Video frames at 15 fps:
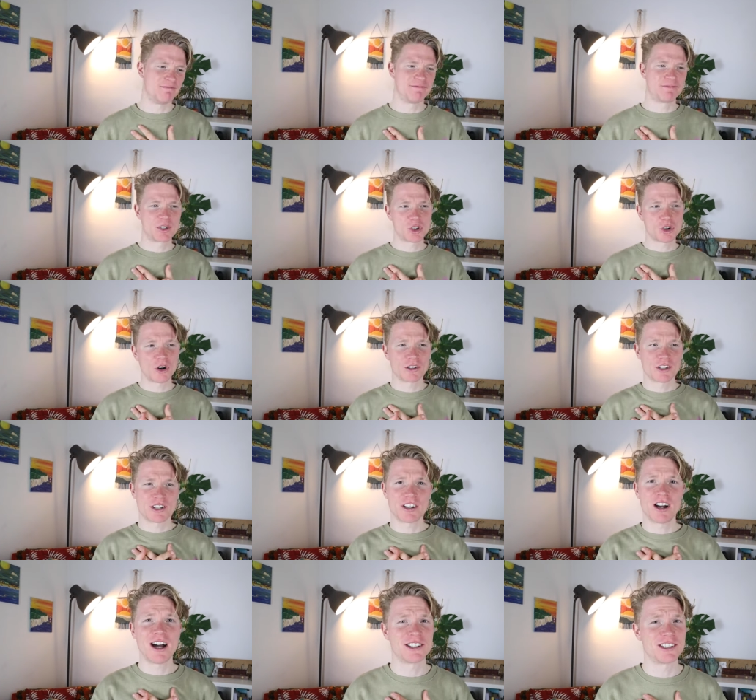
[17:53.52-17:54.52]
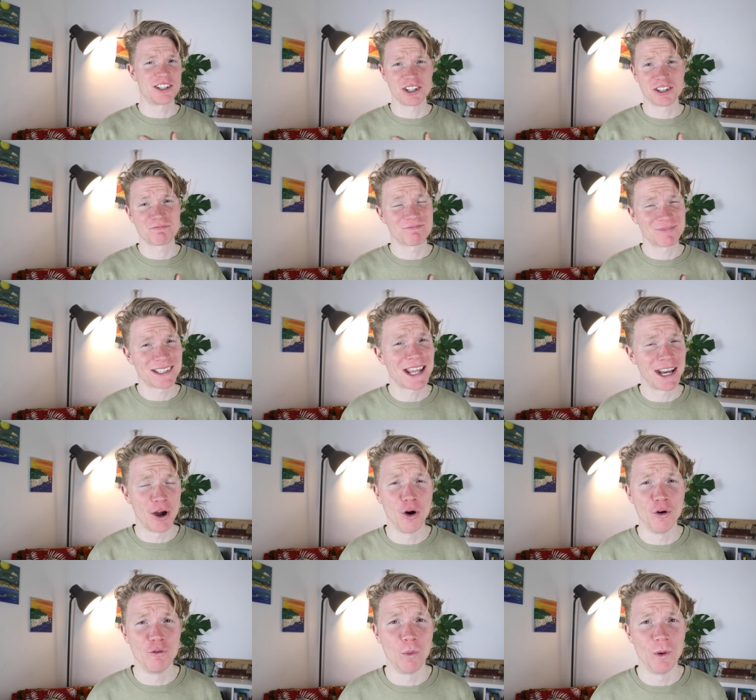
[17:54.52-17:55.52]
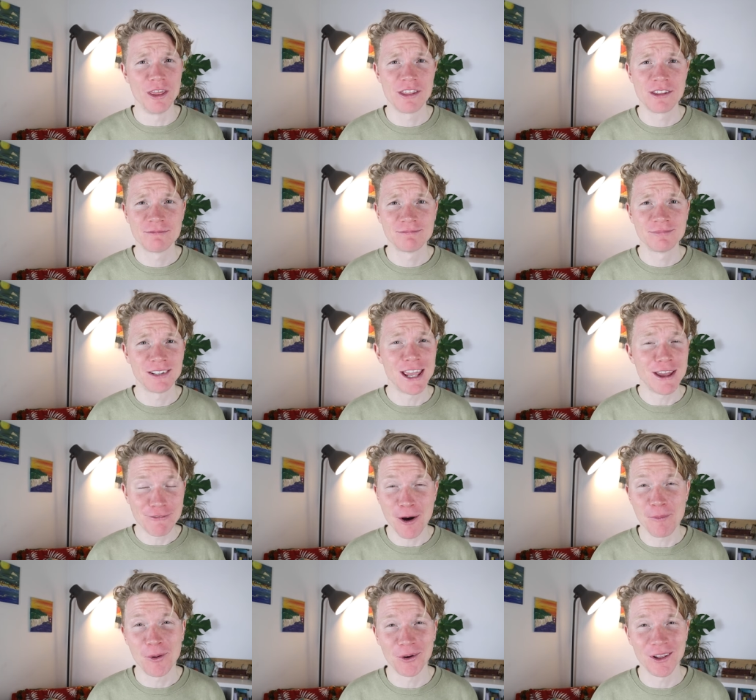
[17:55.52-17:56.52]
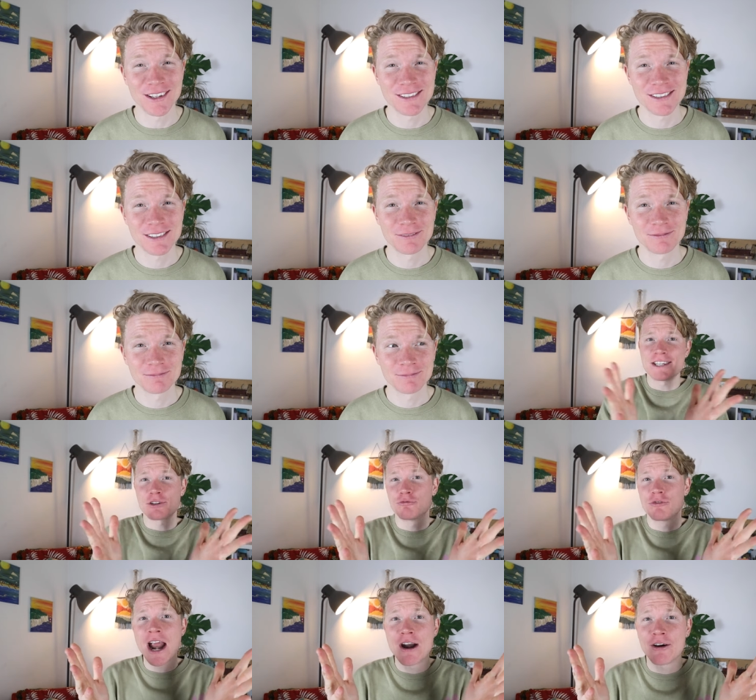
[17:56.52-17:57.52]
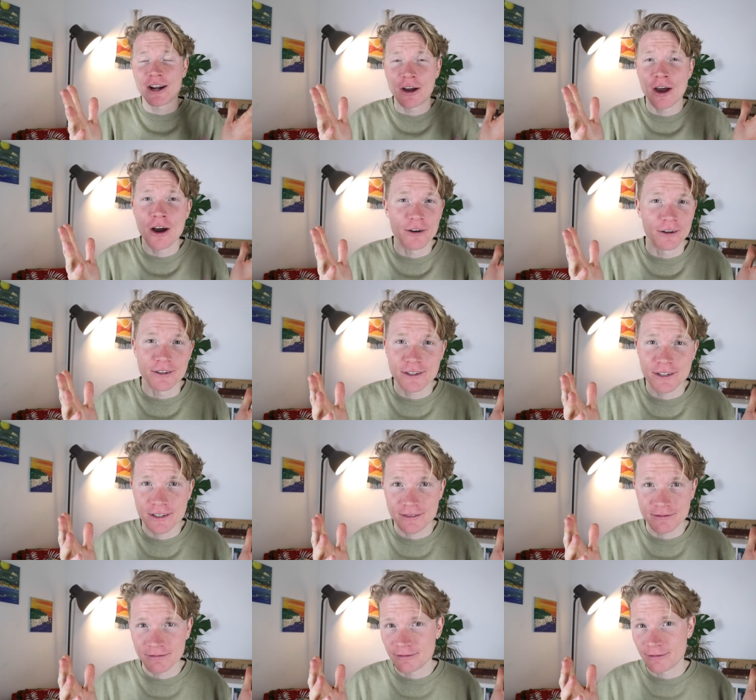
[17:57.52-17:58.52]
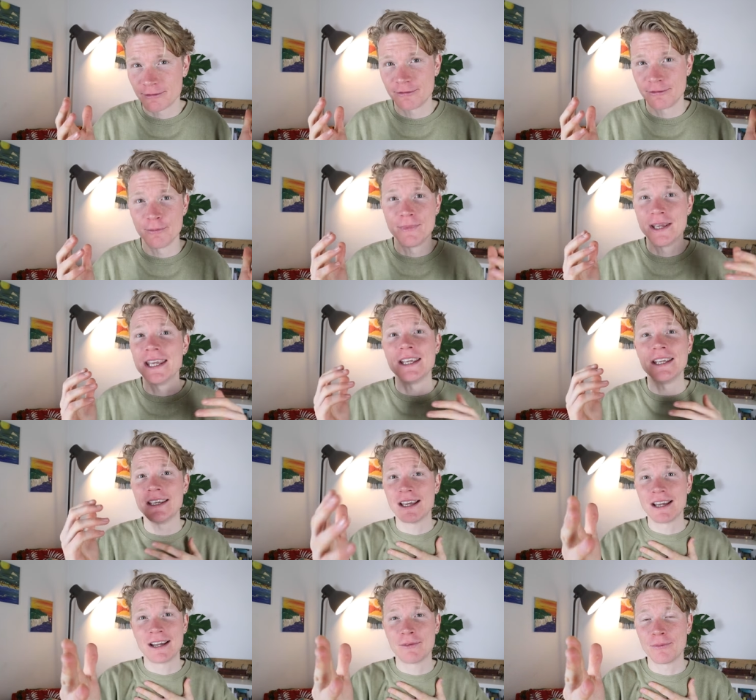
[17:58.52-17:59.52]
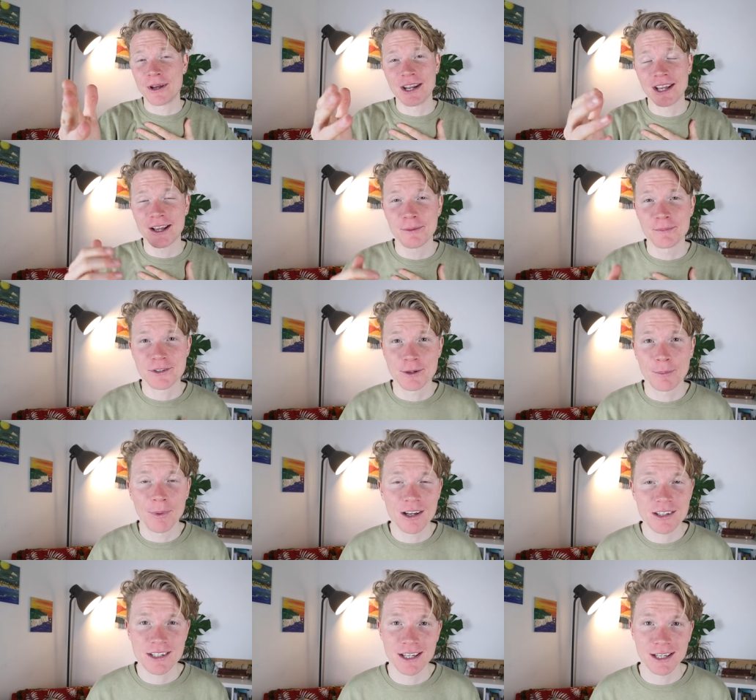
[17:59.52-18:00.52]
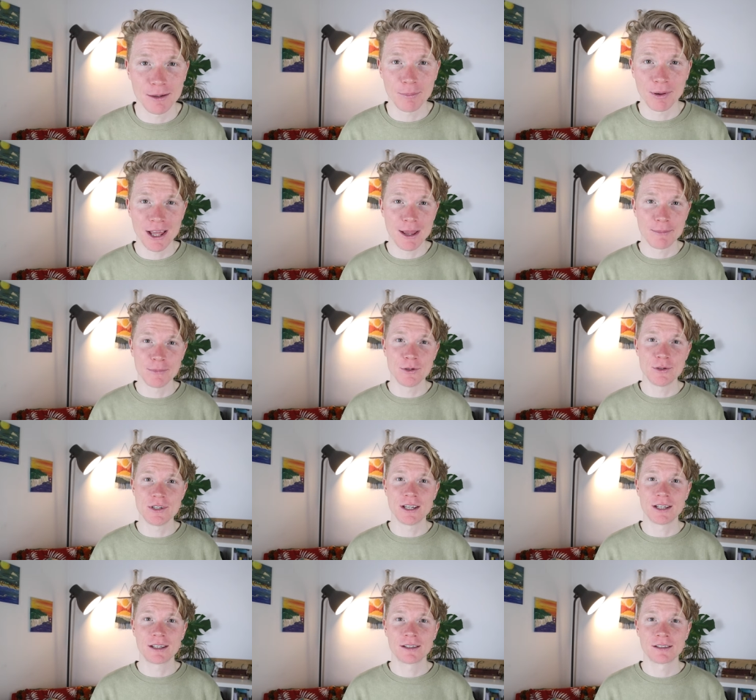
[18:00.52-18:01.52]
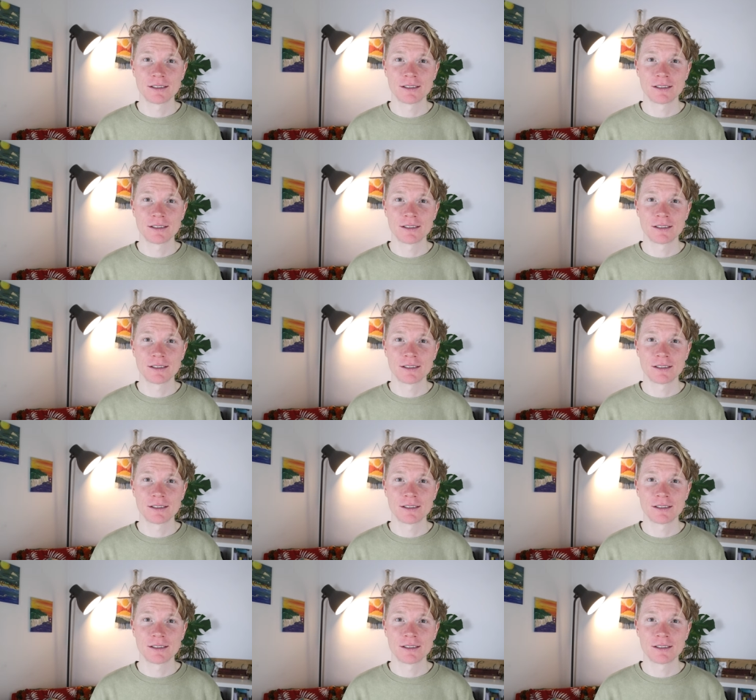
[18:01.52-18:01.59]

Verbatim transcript: of strong desire to just get it over with, if I'm honest. This is a rare occurrence for me when it comes to busking and playing music. But